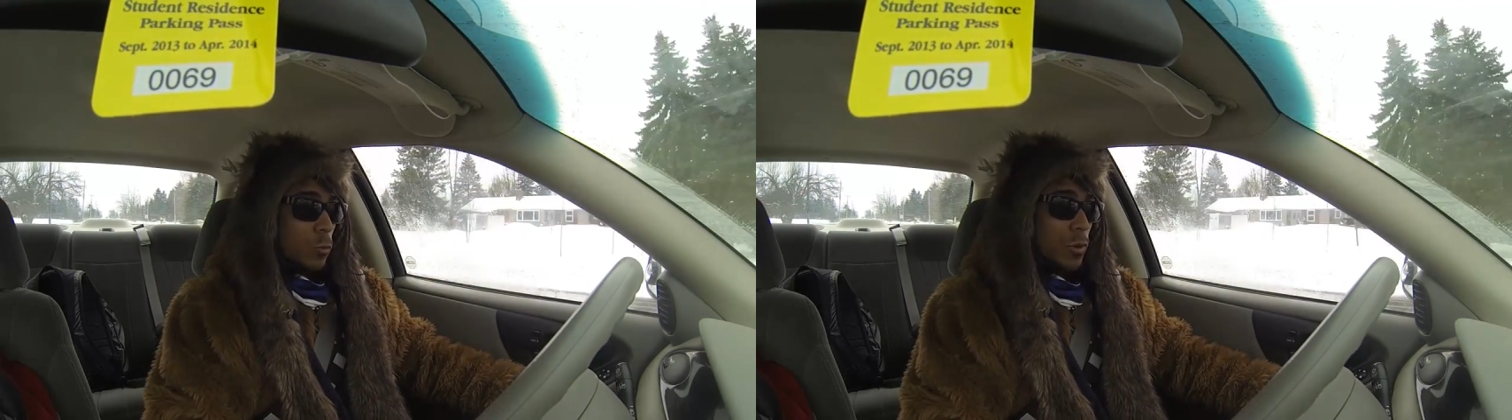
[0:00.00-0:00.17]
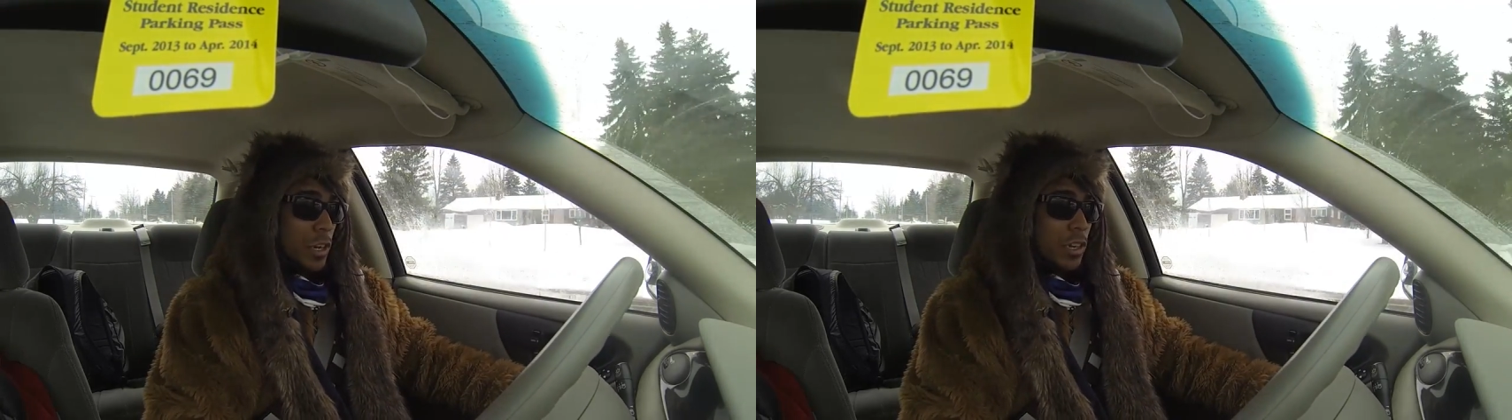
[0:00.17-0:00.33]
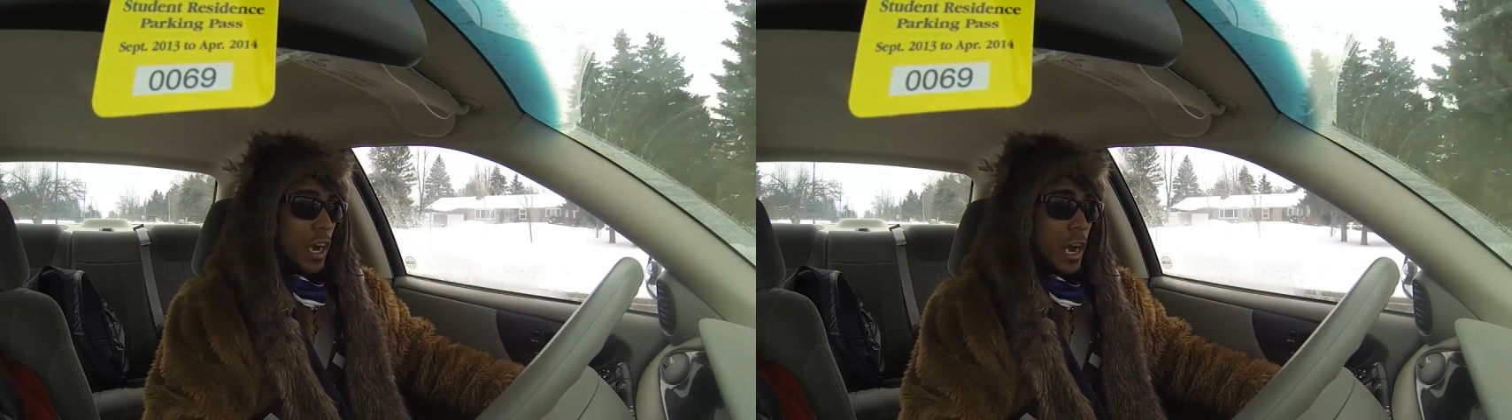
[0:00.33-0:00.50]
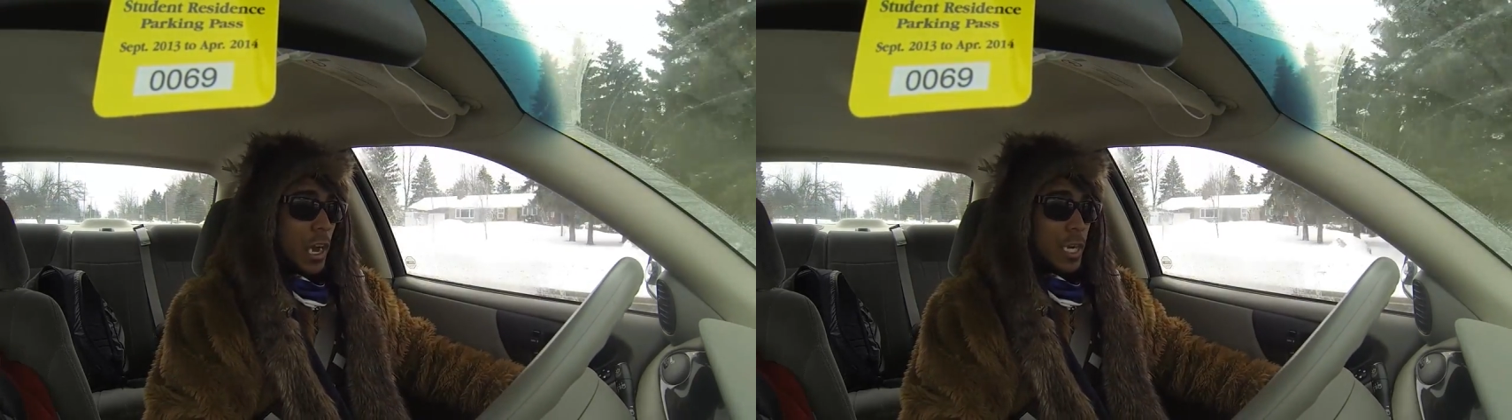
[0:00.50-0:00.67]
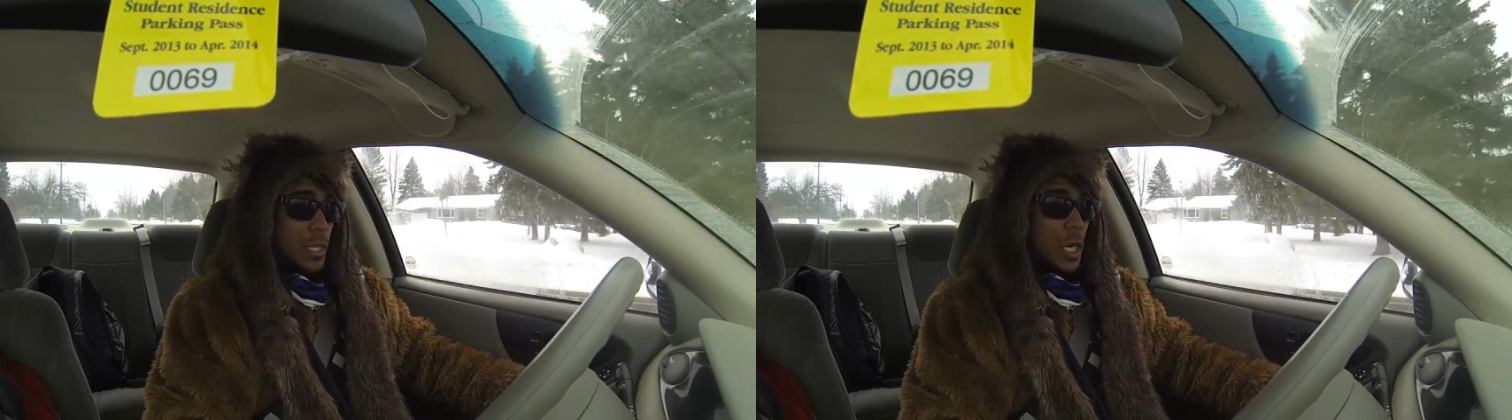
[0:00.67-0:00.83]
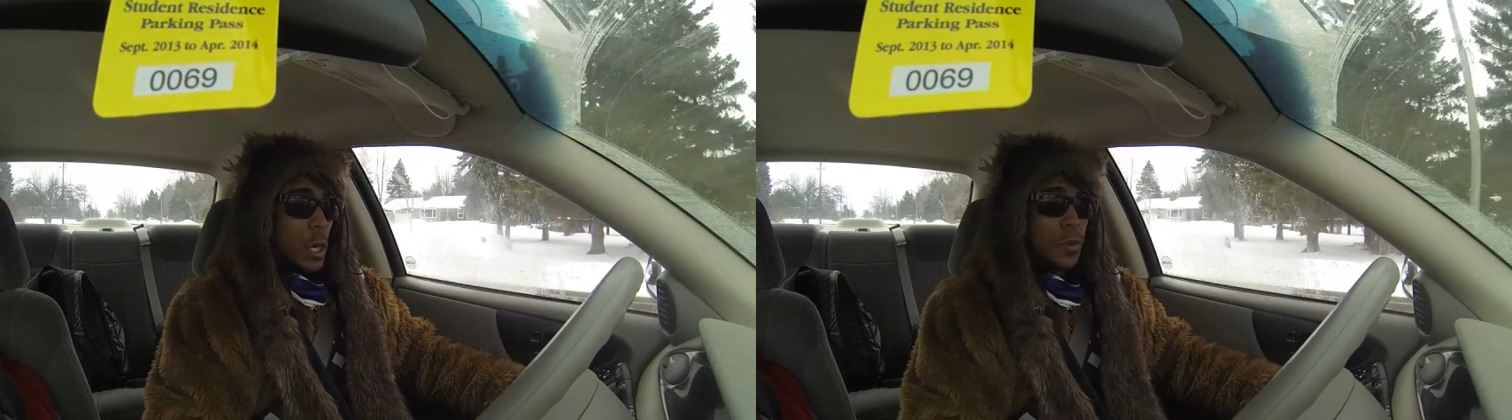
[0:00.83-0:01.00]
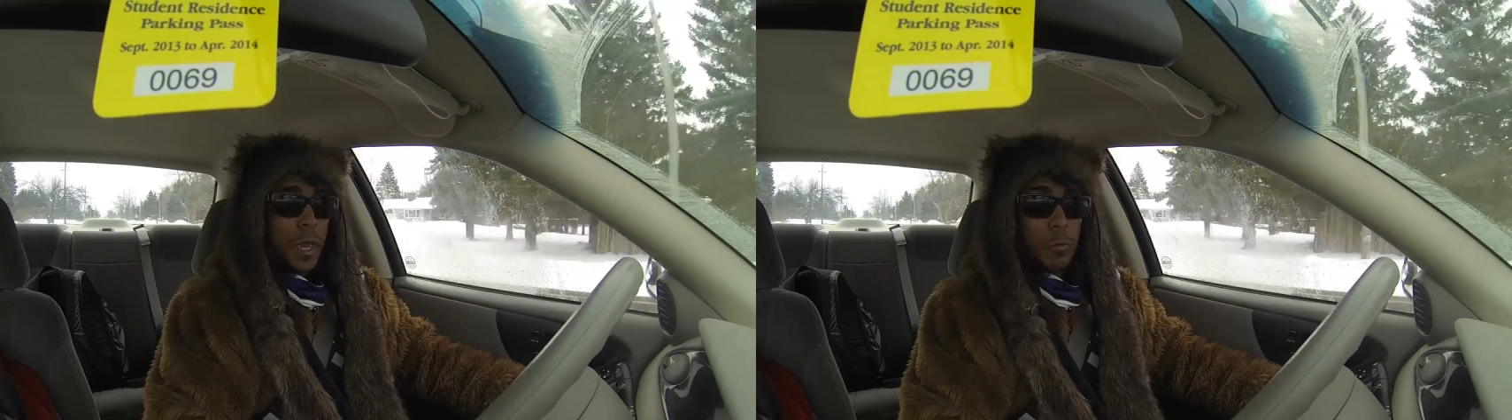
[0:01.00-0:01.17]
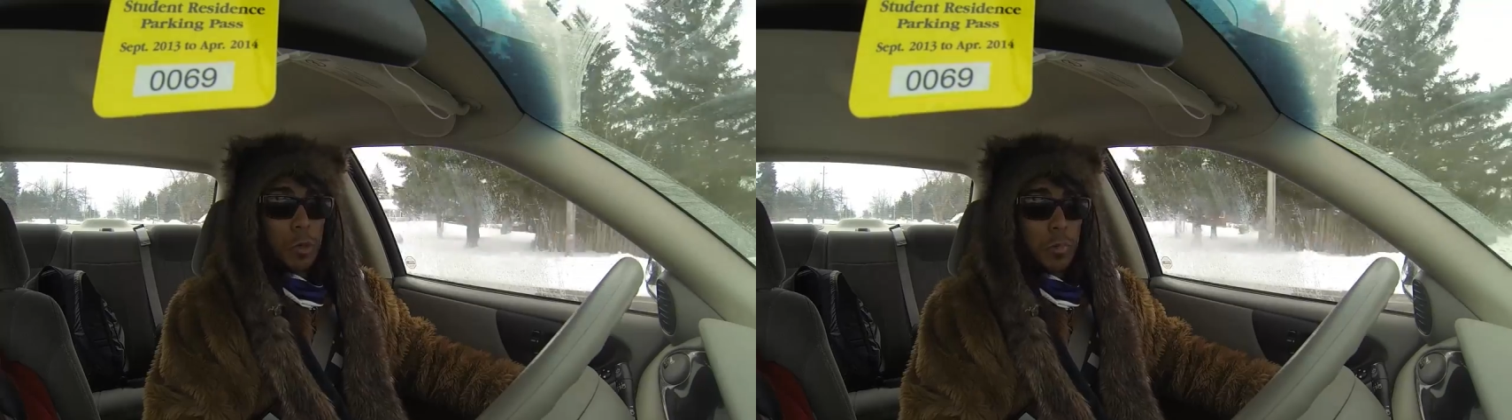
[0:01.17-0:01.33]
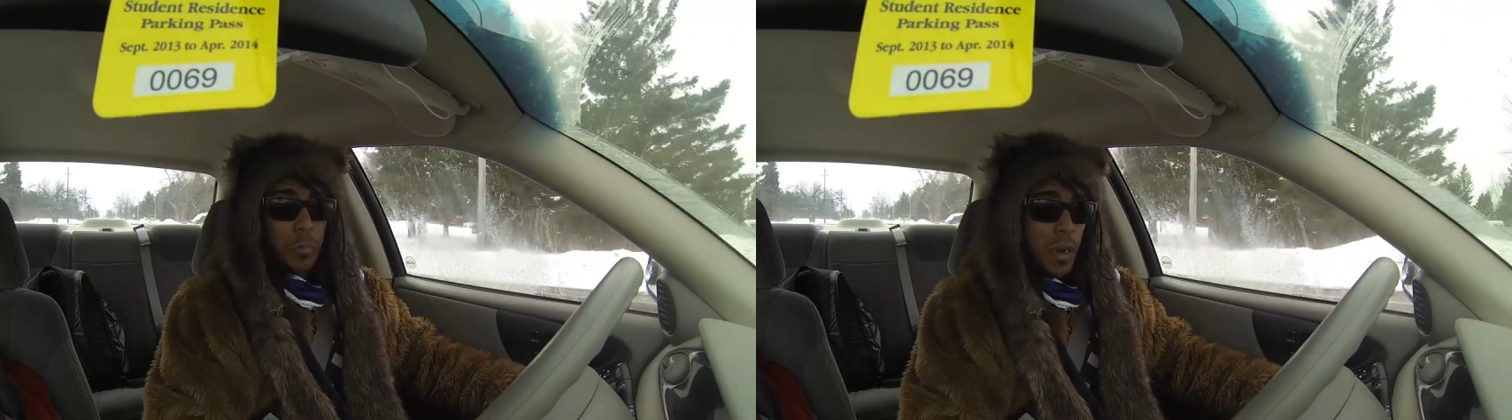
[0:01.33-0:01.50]
which I know they
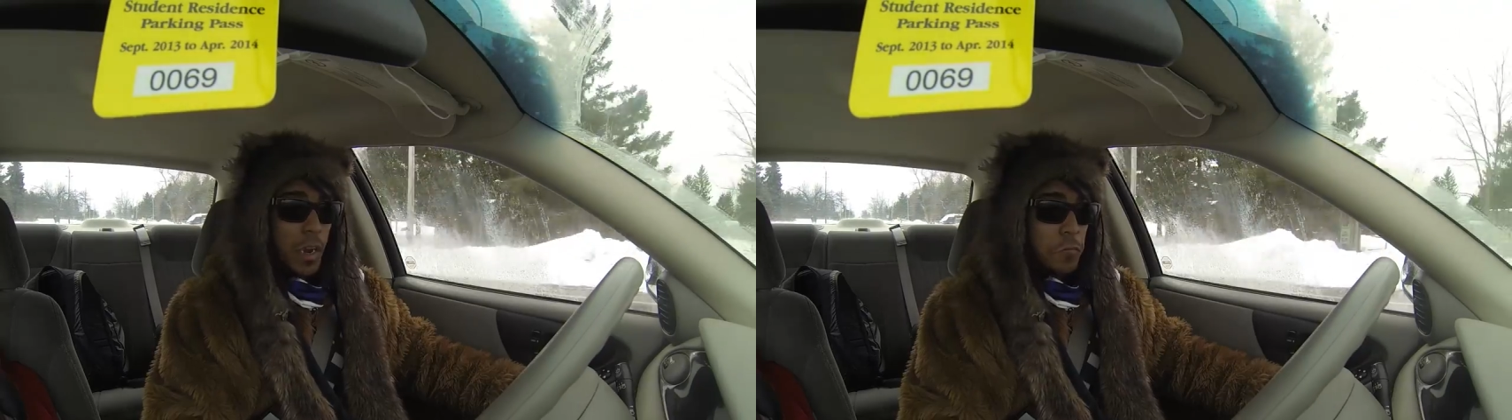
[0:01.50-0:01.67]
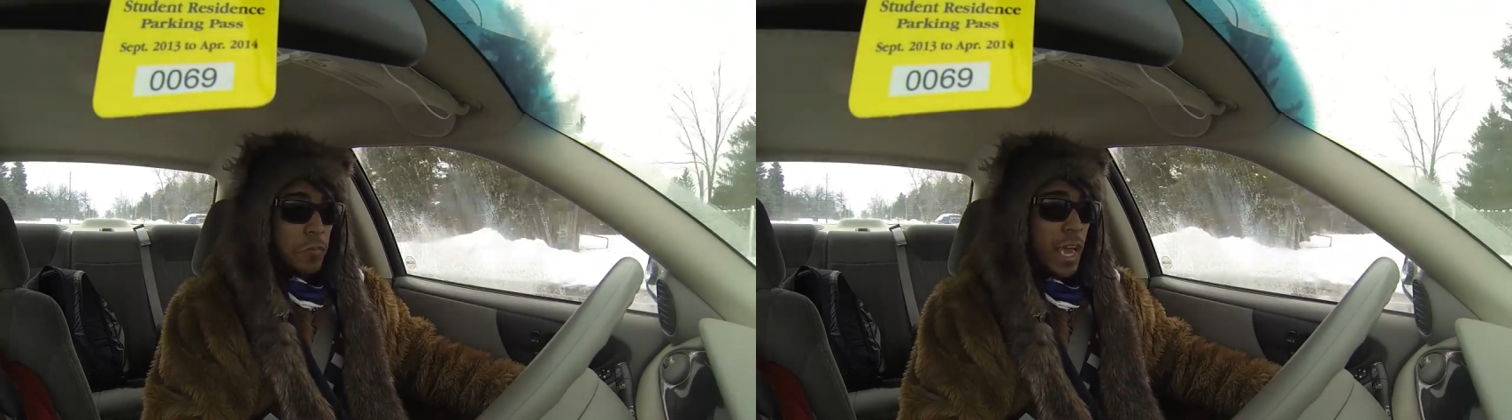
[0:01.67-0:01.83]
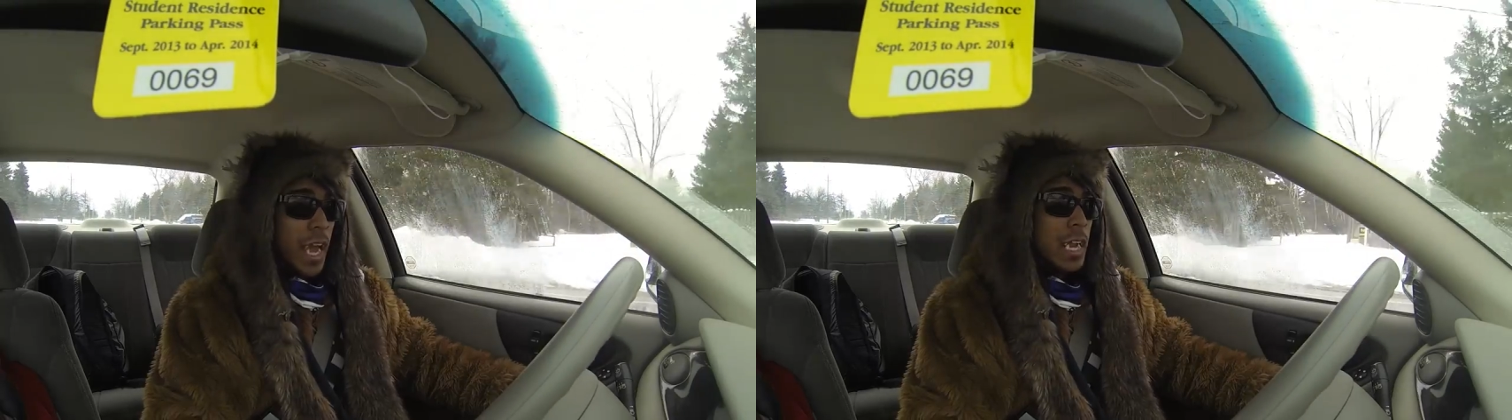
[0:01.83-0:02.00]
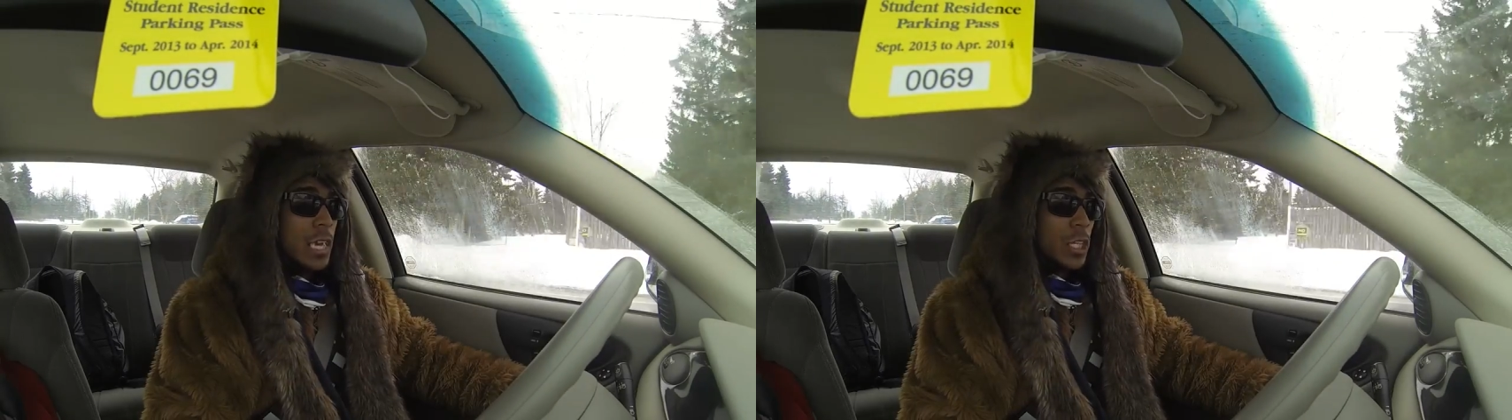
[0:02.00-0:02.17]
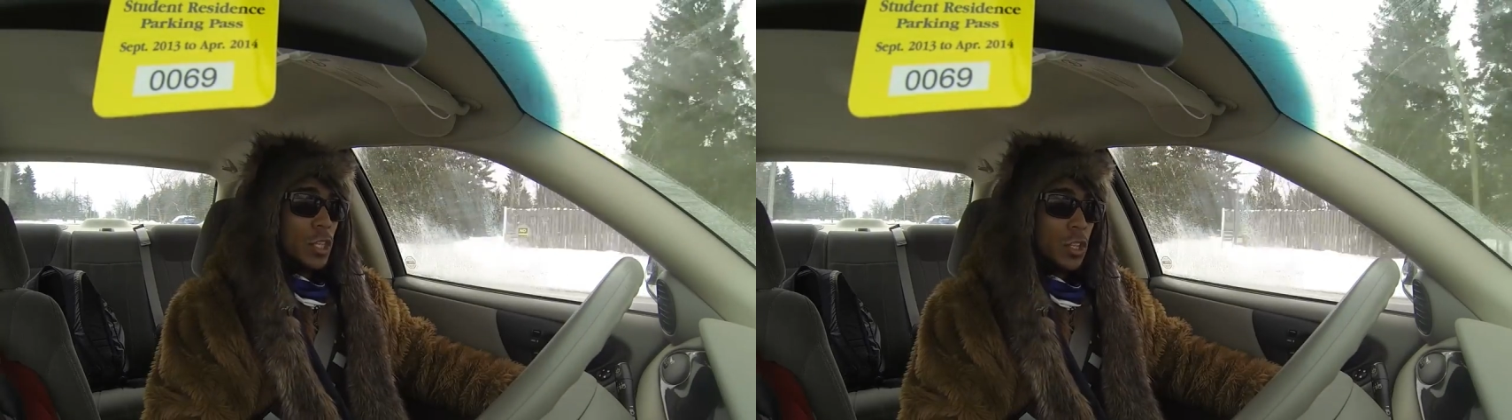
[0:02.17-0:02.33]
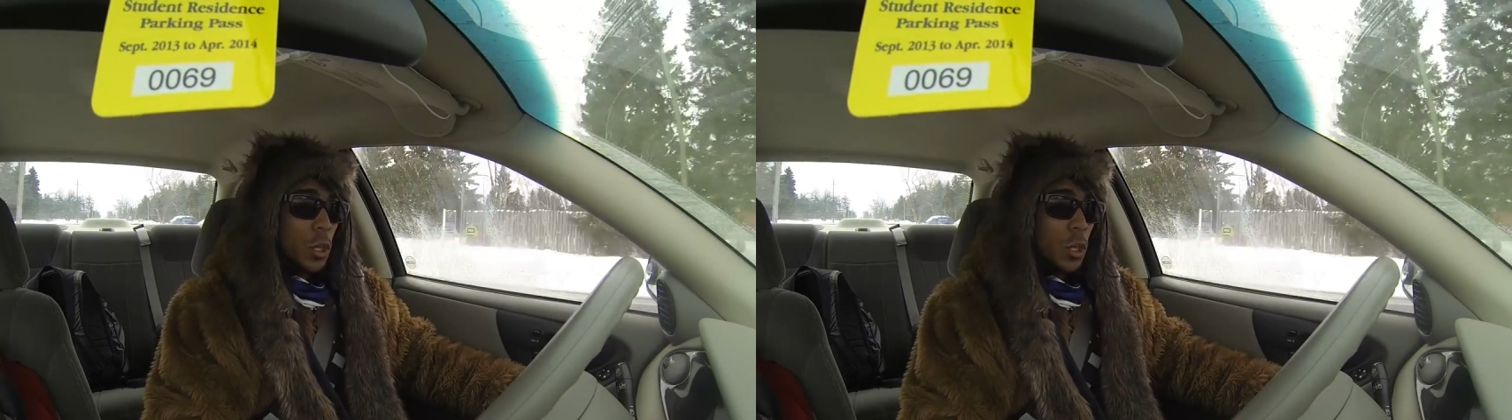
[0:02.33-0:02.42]
weren't prepared for that.